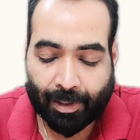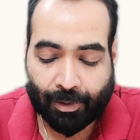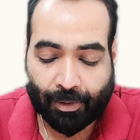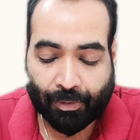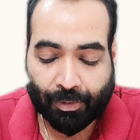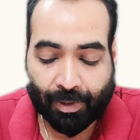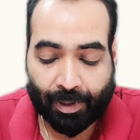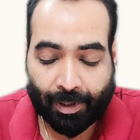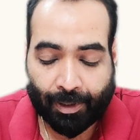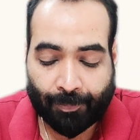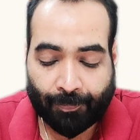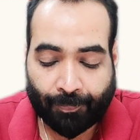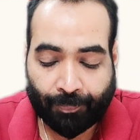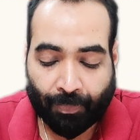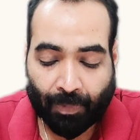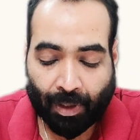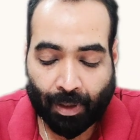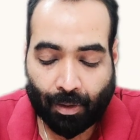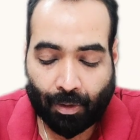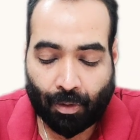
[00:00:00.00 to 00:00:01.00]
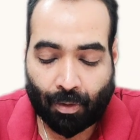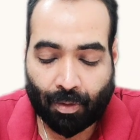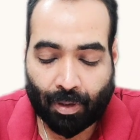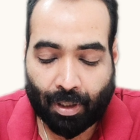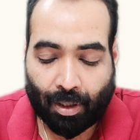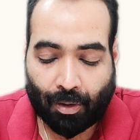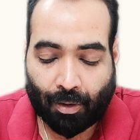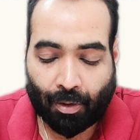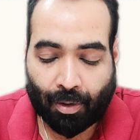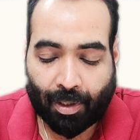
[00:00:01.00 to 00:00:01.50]
usually on
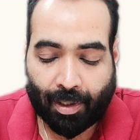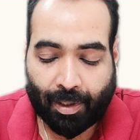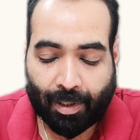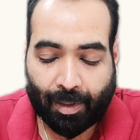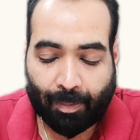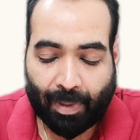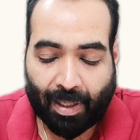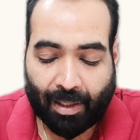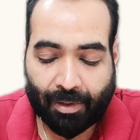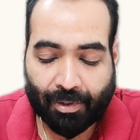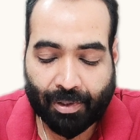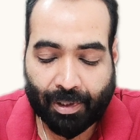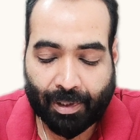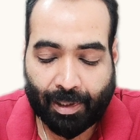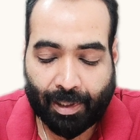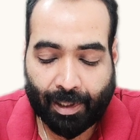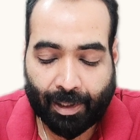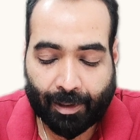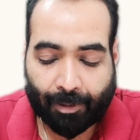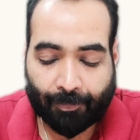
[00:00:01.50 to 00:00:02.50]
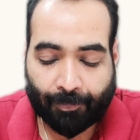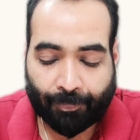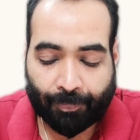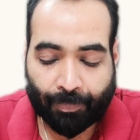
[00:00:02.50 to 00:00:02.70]
the audited balance sheet date.